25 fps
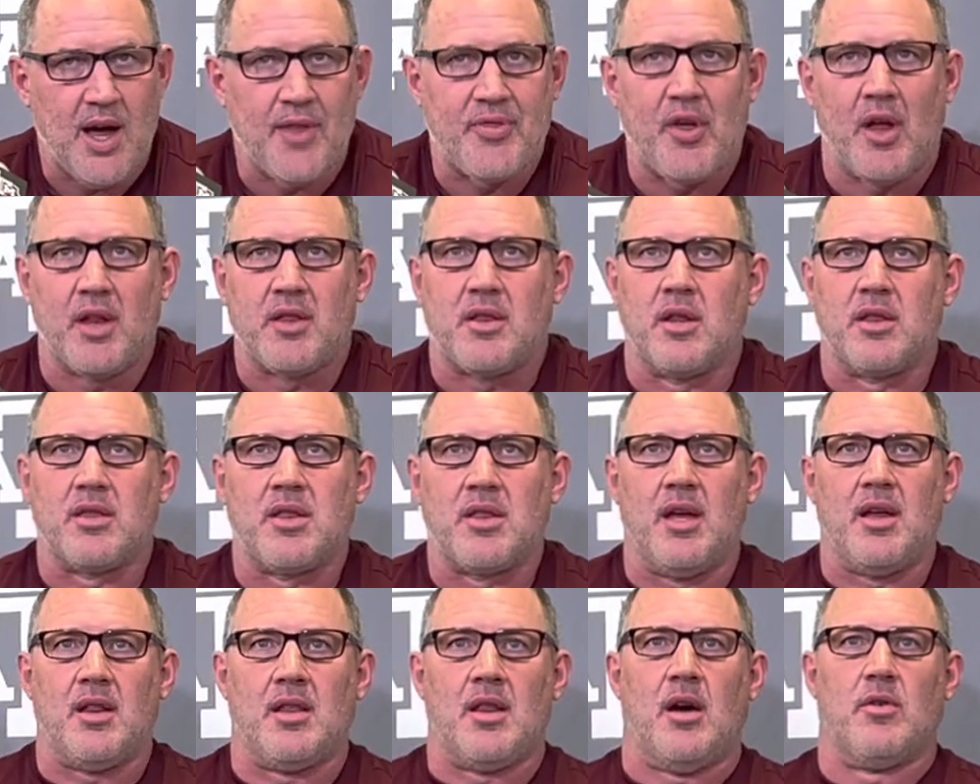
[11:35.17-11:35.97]
I thought the
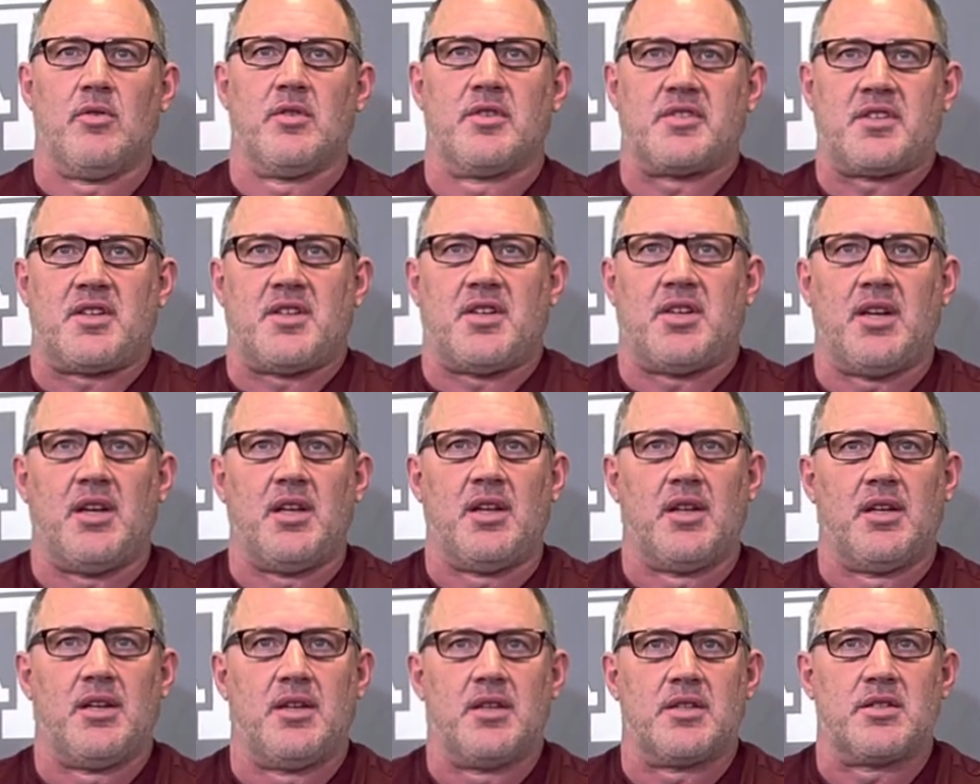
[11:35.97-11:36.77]
thing that was
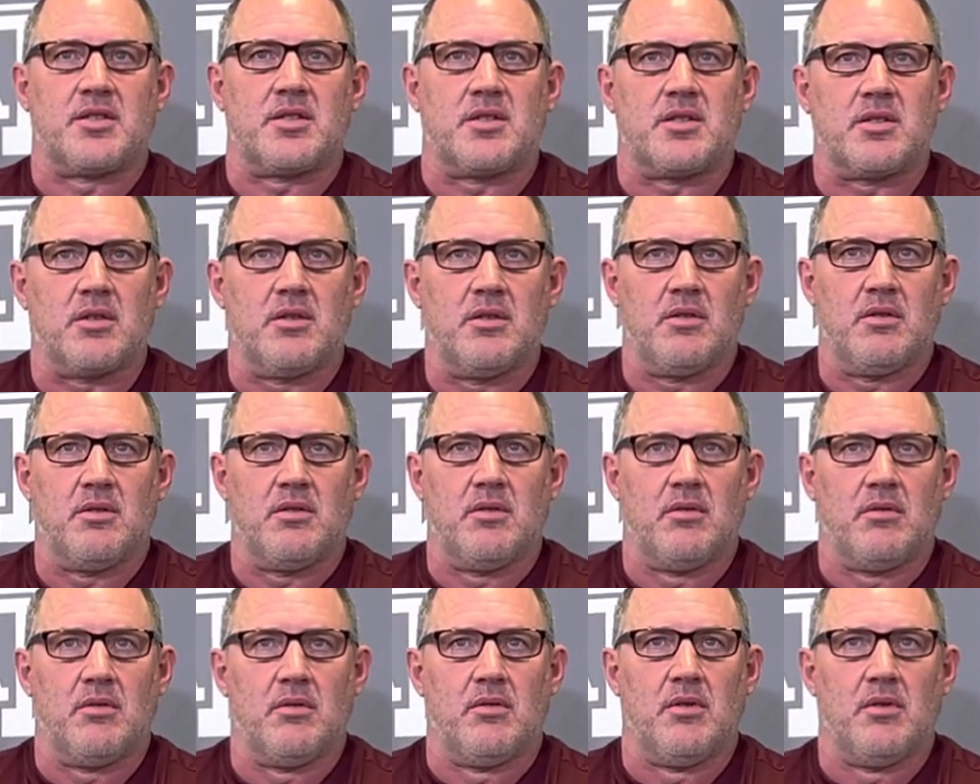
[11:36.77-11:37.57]
killing us
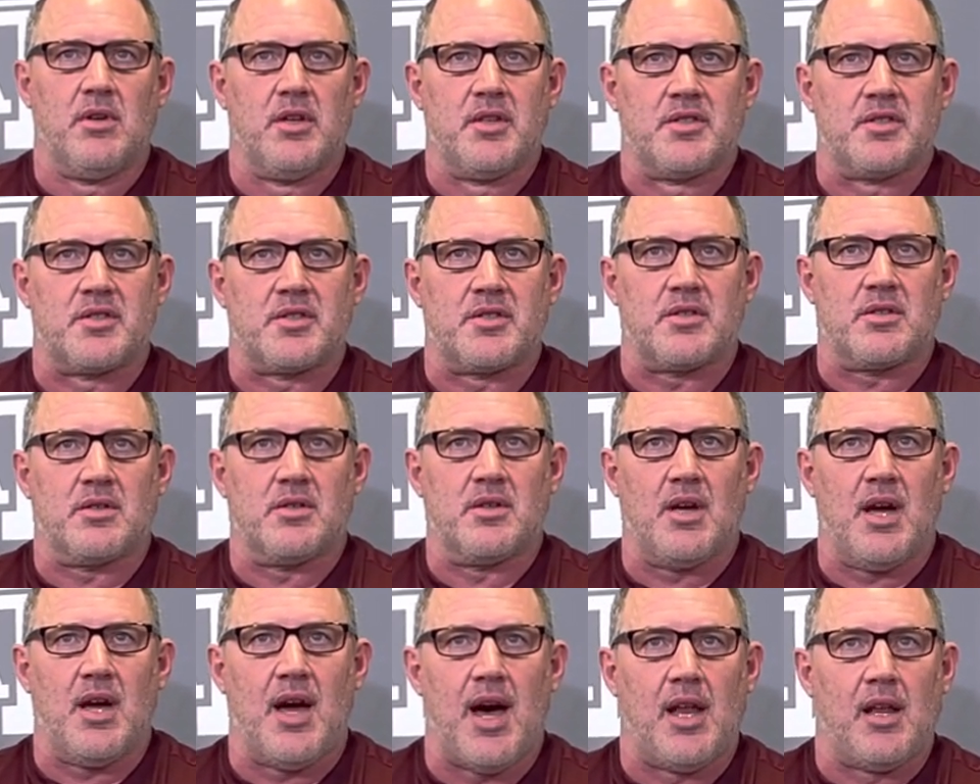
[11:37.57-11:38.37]
was
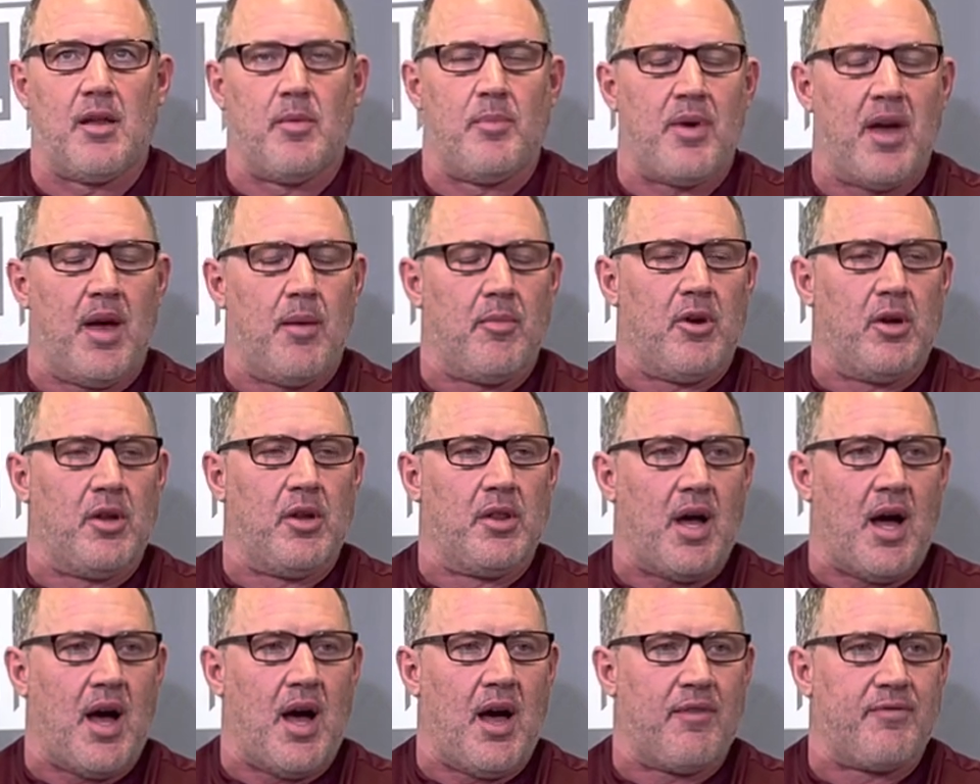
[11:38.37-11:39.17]
Alabama on
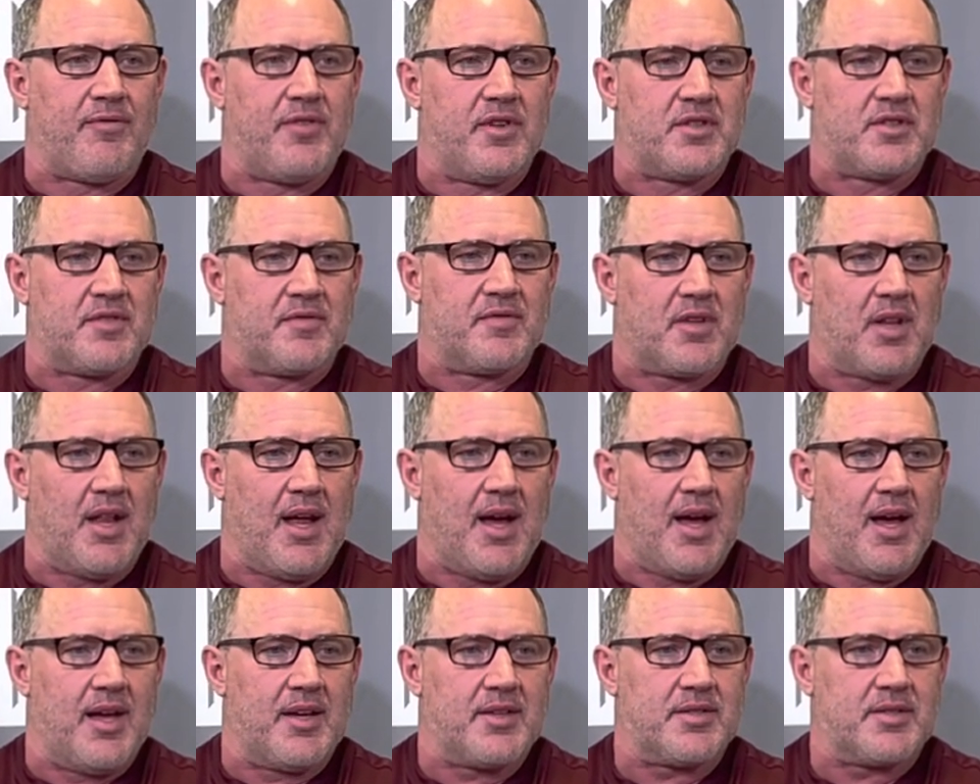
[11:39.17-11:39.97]
the offensive
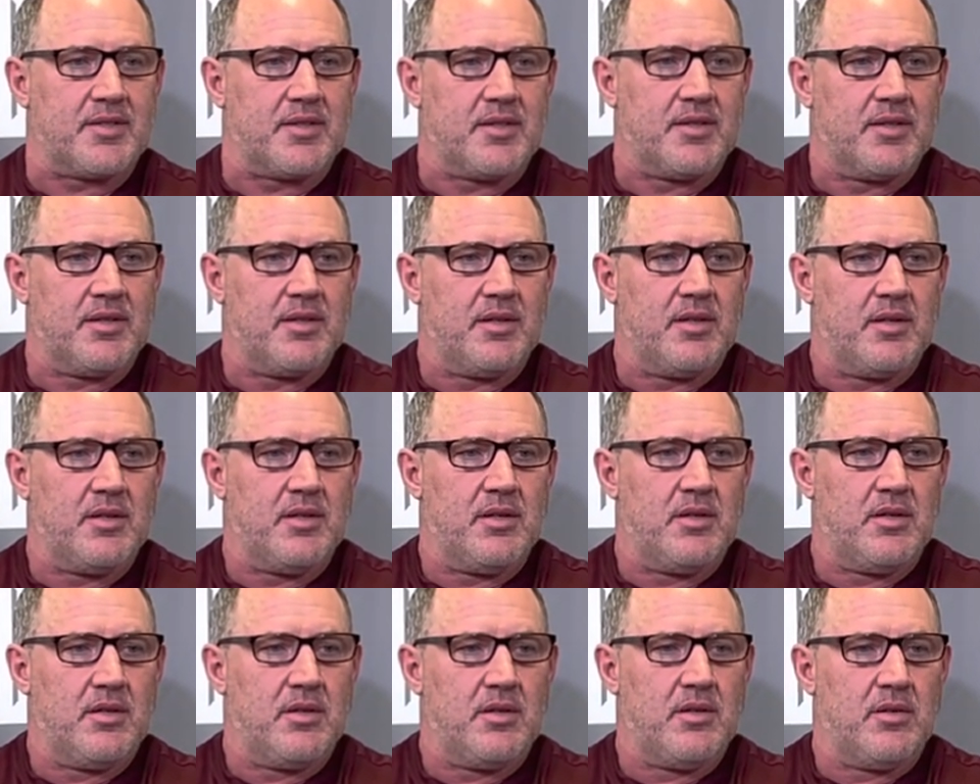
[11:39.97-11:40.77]
glass.
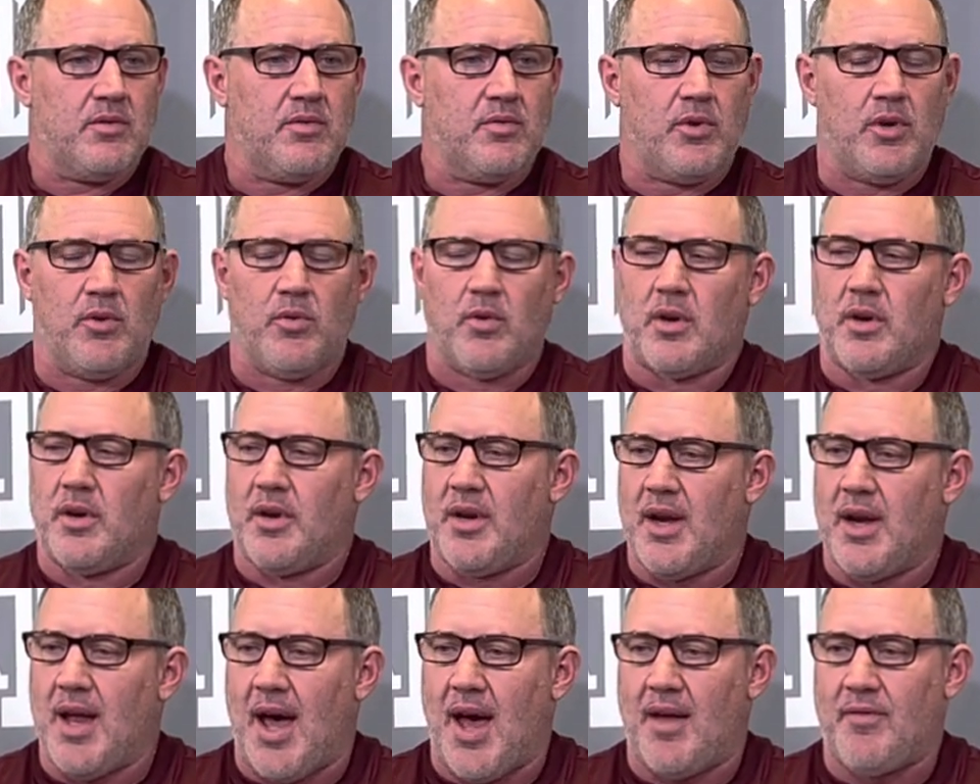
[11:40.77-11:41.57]
We were
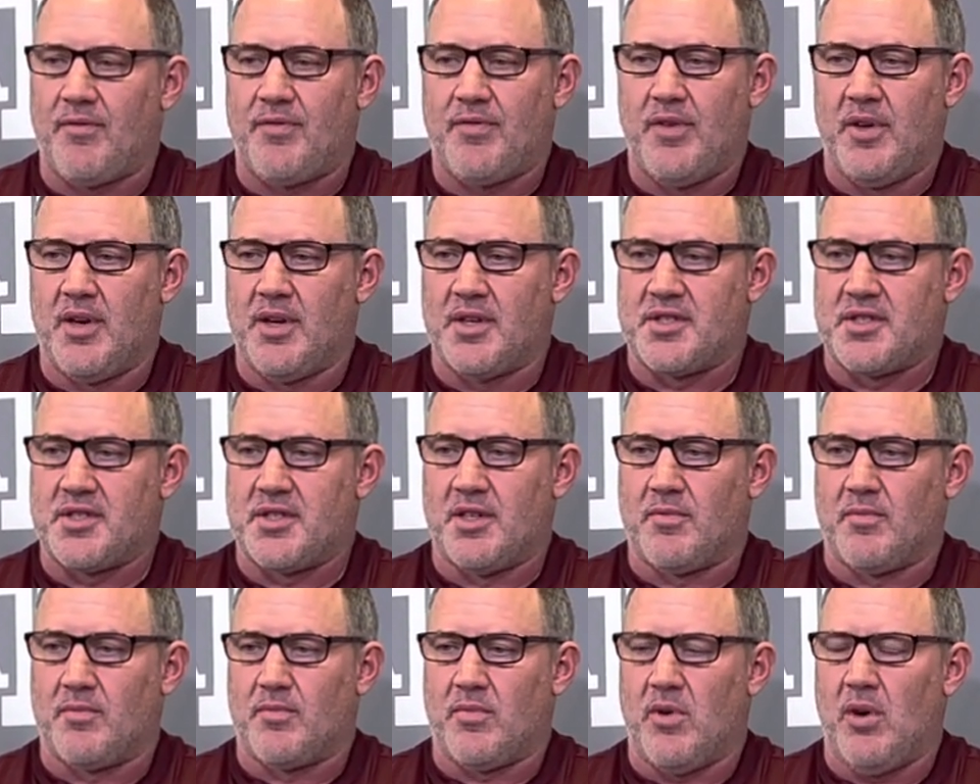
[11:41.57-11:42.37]
not
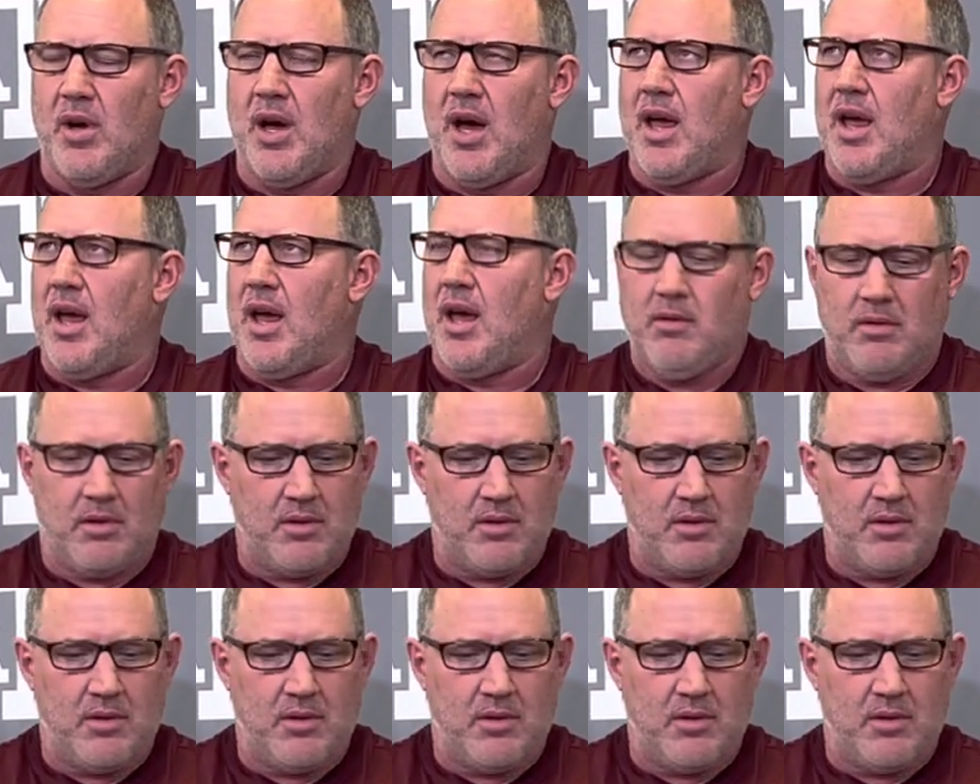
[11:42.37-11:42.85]
finishing. I